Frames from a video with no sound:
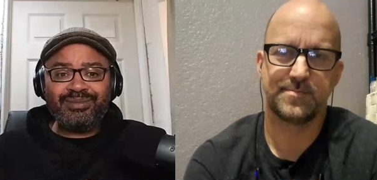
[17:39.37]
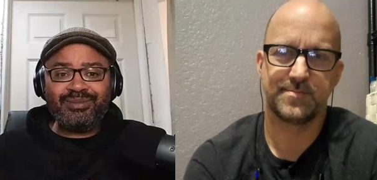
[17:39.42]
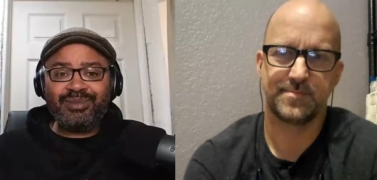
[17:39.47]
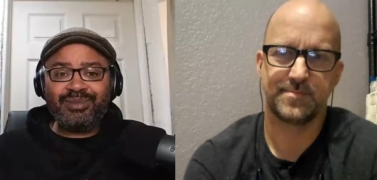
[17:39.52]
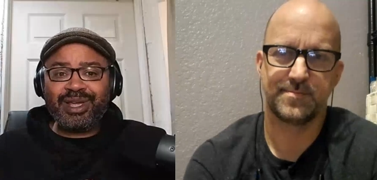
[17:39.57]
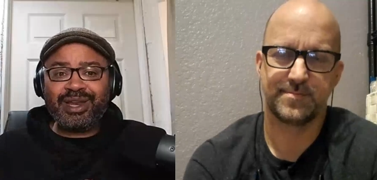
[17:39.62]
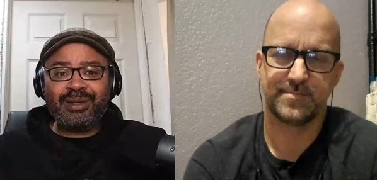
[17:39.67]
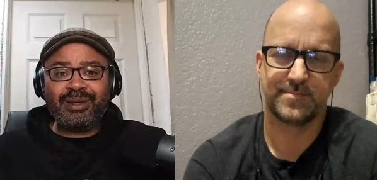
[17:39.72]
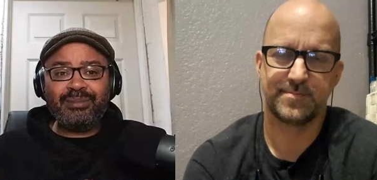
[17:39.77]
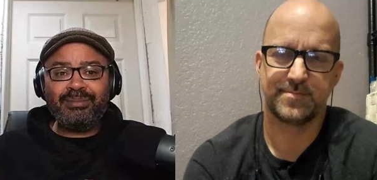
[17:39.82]

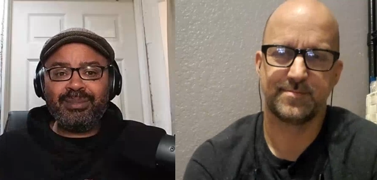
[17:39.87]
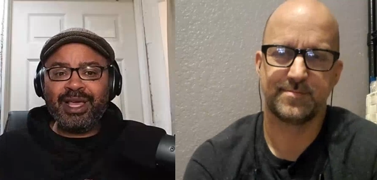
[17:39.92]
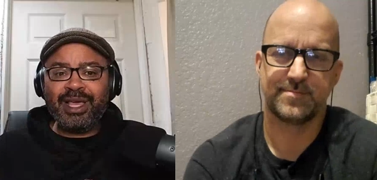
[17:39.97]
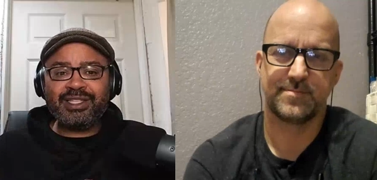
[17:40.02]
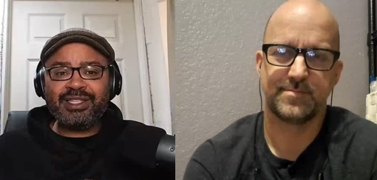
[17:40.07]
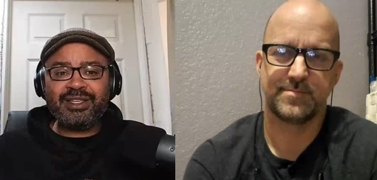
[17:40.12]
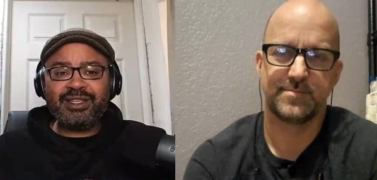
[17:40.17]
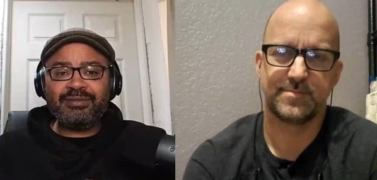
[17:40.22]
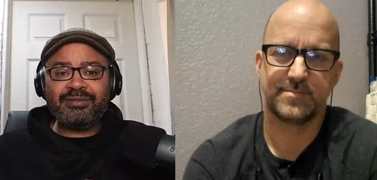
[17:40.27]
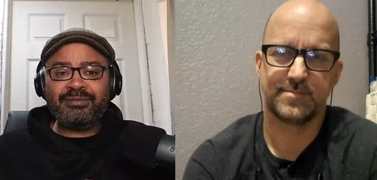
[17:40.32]
Speaker 1: had
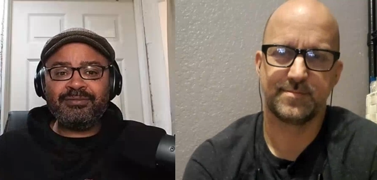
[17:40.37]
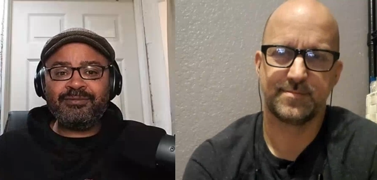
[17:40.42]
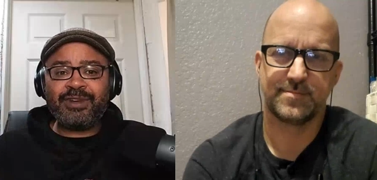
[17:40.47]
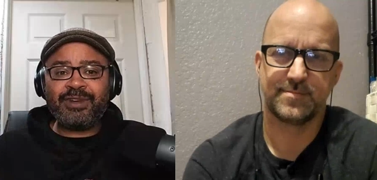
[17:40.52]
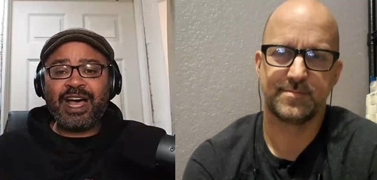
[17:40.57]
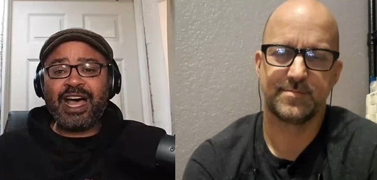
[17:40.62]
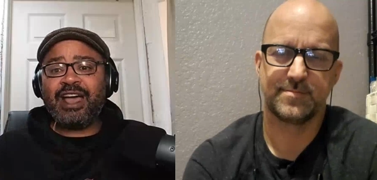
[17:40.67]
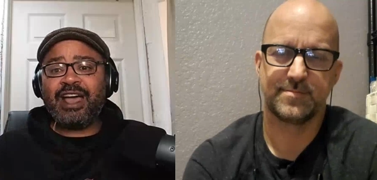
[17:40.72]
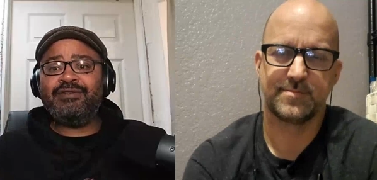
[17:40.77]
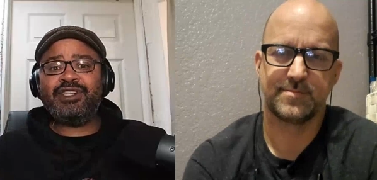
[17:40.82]
amazing
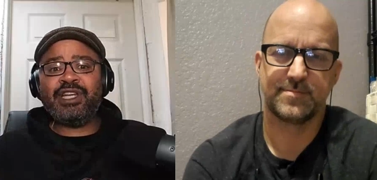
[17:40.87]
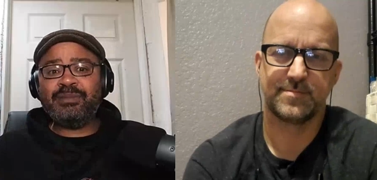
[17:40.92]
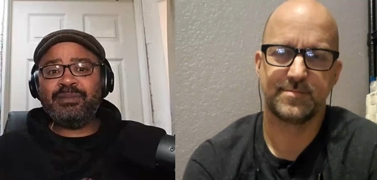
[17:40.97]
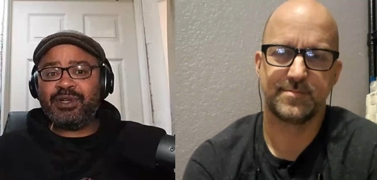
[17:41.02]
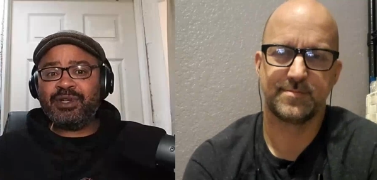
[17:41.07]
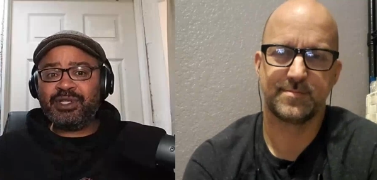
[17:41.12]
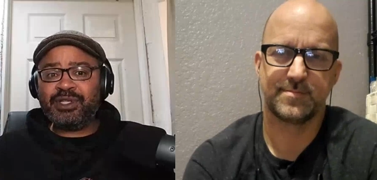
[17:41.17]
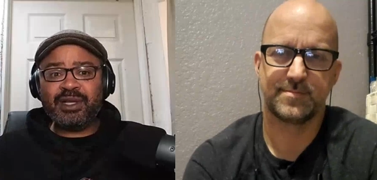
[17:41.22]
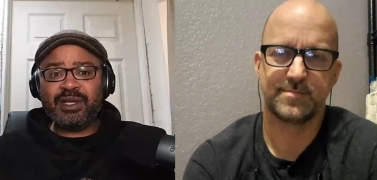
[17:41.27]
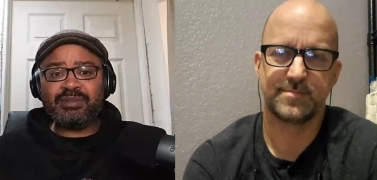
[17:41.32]
five
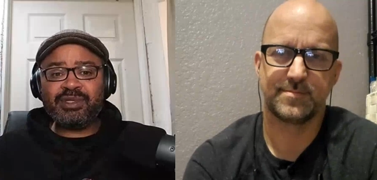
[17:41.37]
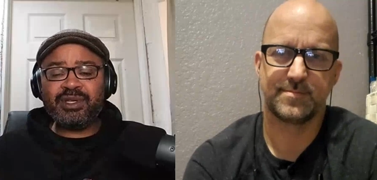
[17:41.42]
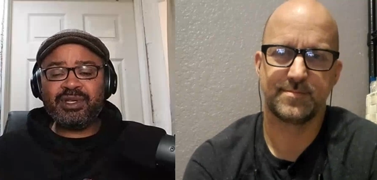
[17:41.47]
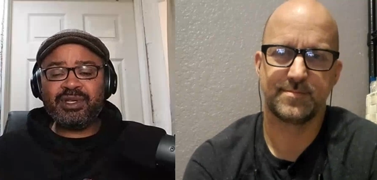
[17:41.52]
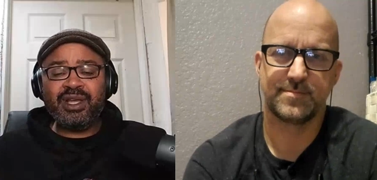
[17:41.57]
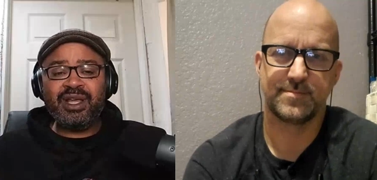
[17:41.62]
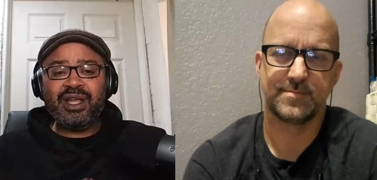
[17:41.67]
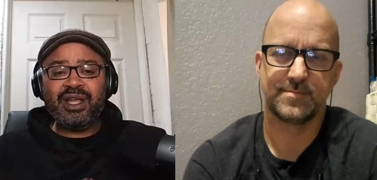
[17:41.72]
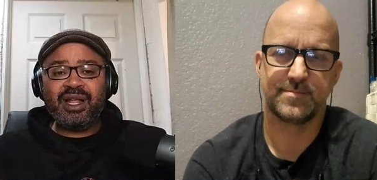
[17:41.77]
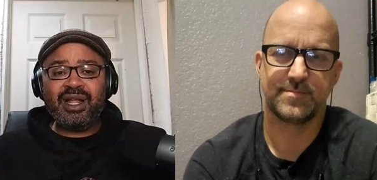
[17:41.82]
championships.
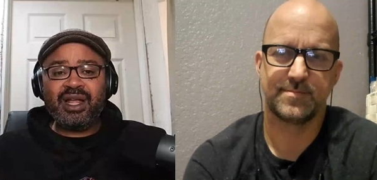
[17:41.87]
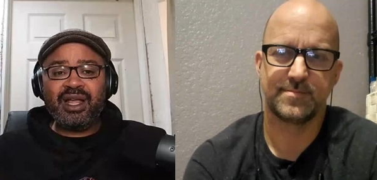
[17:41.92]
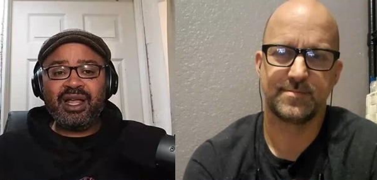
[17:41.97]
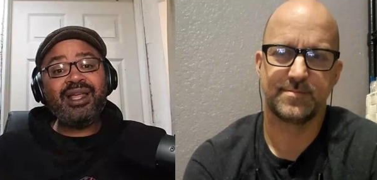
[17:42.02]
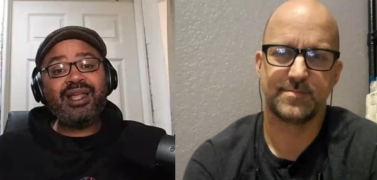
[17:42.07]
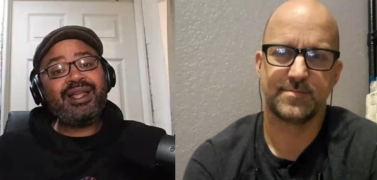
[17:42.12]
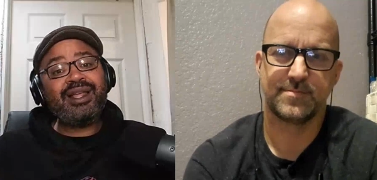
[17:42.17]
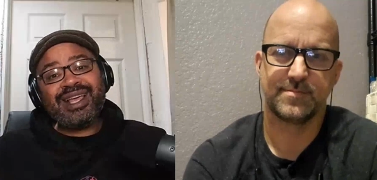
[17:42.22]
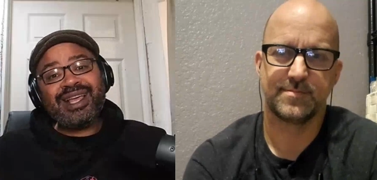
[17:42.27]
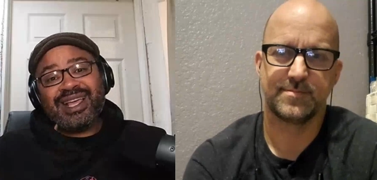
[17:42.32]

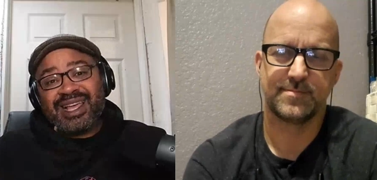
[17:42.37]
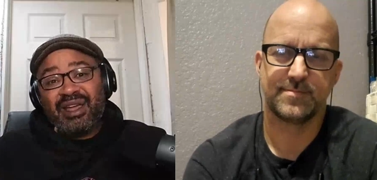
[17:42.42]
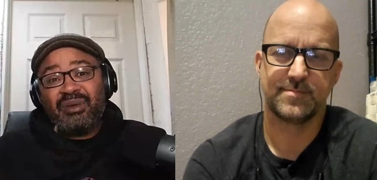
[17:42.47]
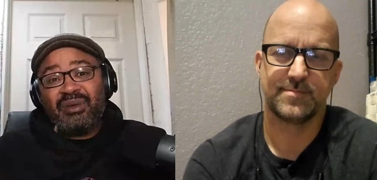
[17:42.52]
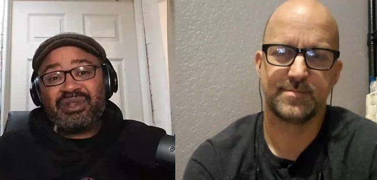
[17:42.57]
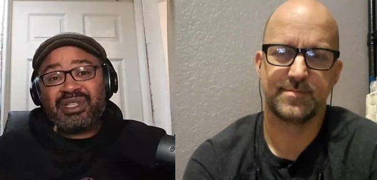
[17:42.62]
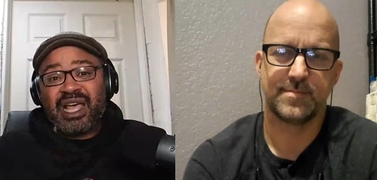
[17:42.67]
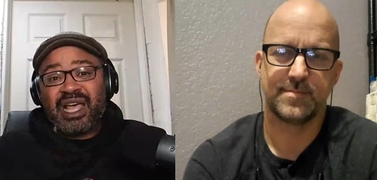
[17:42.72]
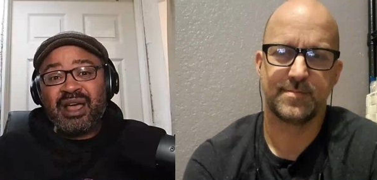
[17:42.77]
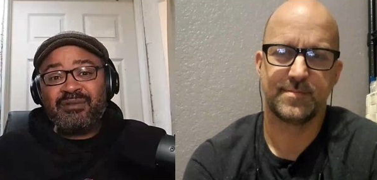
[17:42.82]
It
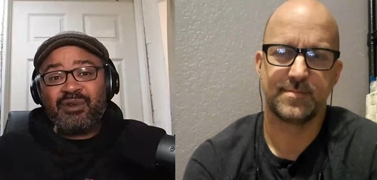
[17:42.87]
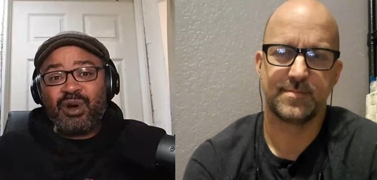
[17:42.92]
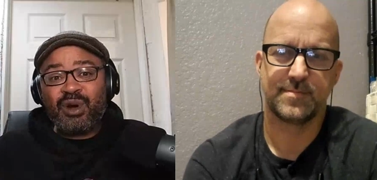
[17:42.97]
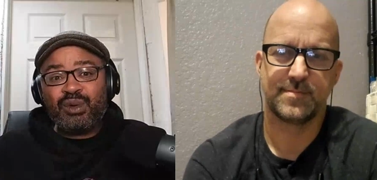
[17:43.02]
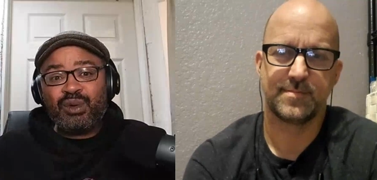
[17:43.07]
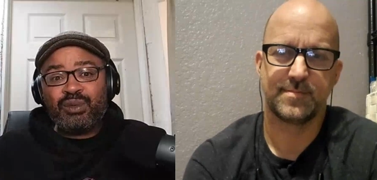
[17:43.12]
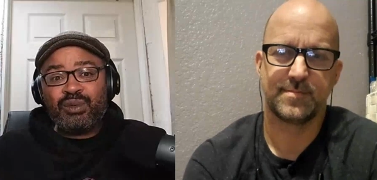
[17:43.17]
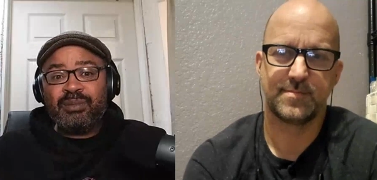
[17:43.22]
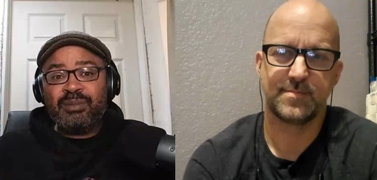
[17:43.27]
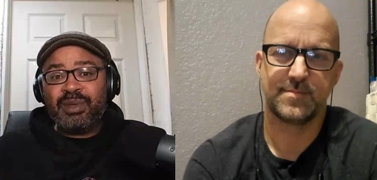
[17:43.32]
was time for a
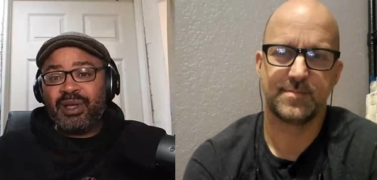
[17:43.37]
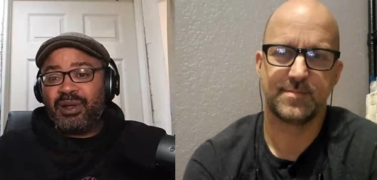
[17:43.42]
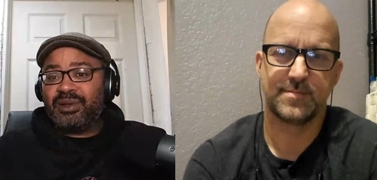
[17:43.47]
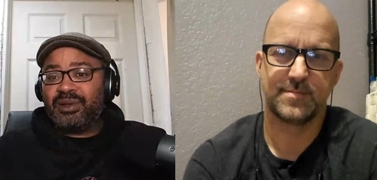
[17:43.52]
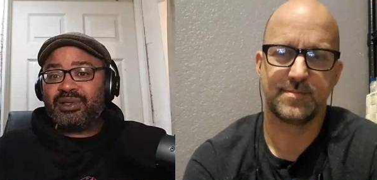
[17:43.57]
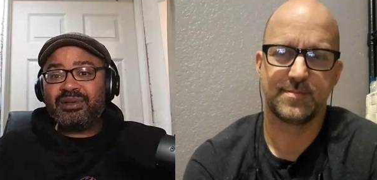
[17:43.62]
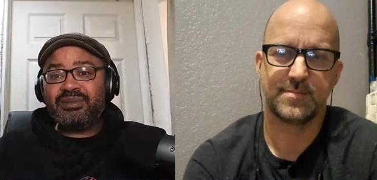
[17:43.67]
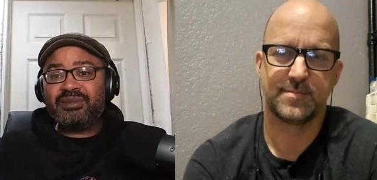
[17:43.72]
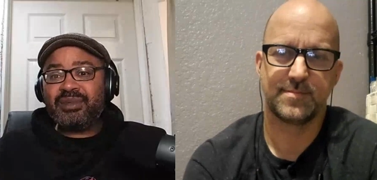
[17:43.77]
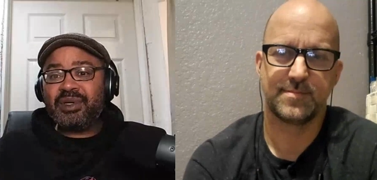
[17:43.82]
rebuild.
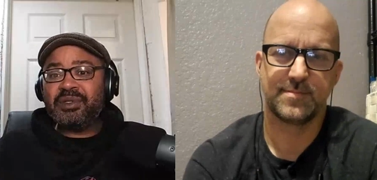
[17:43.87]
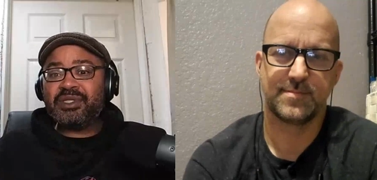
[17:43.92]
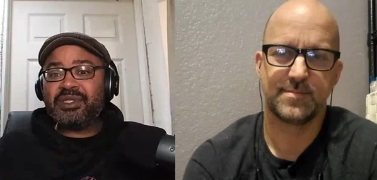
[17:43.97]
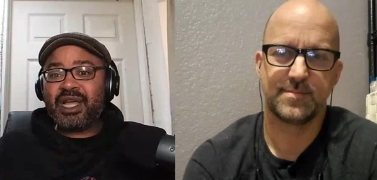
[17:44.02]
It